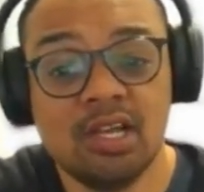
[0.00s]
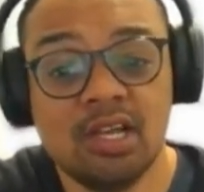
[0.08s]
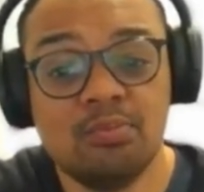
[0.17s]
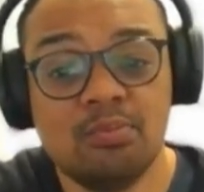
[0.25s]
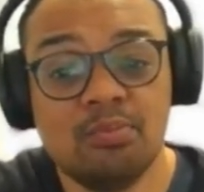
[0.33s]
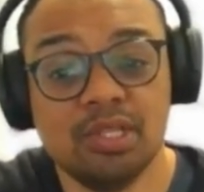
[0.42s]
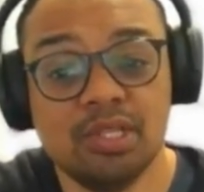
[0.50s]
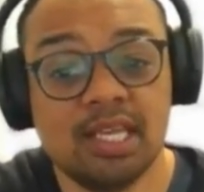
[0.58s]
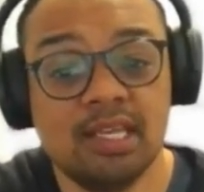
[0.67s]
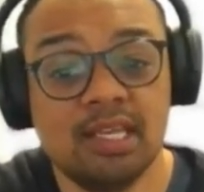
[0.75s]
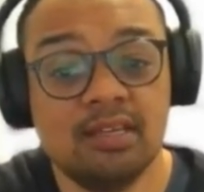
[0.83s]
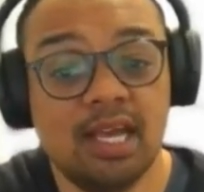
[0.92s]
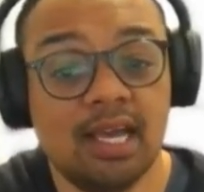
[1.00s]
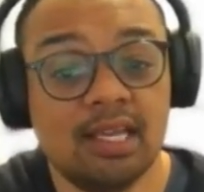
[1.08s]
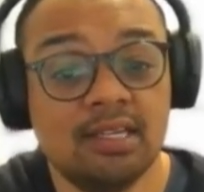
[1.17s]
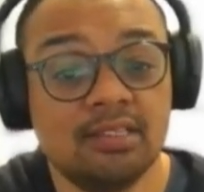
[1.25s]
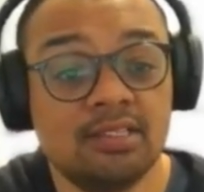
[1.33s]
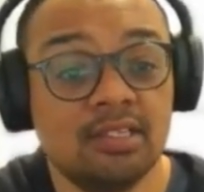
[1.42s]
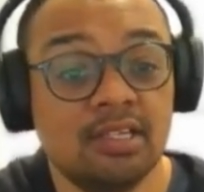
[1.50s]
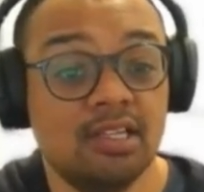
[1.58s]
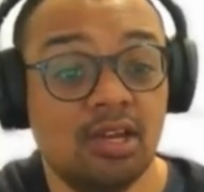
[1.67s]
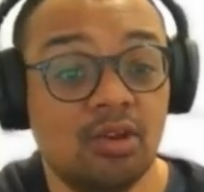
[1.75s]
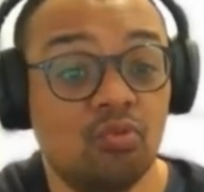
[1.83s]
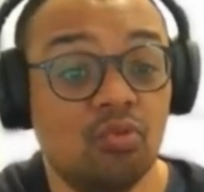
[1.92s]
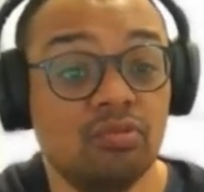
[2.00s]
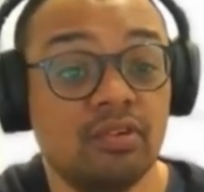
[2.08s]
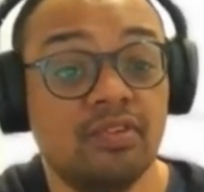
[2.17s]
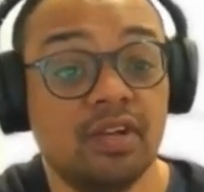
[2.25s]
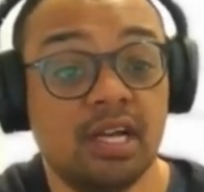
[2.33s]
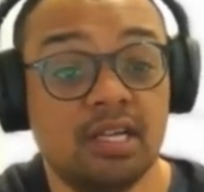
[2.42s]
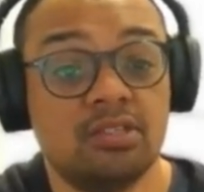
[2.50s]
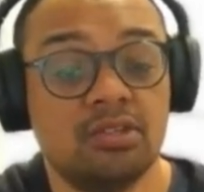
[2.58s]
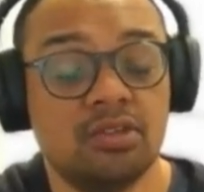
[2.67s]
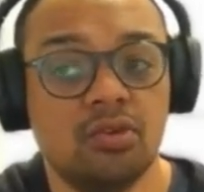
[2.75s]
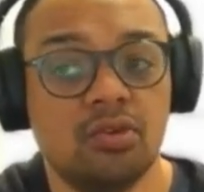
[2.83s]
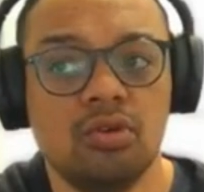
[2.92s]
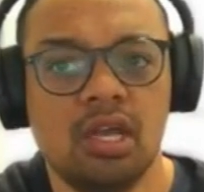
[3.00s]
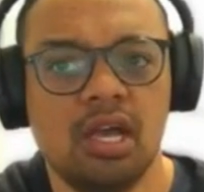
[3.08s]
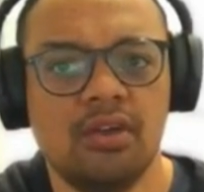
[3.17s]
put this in, and you know, we refer to,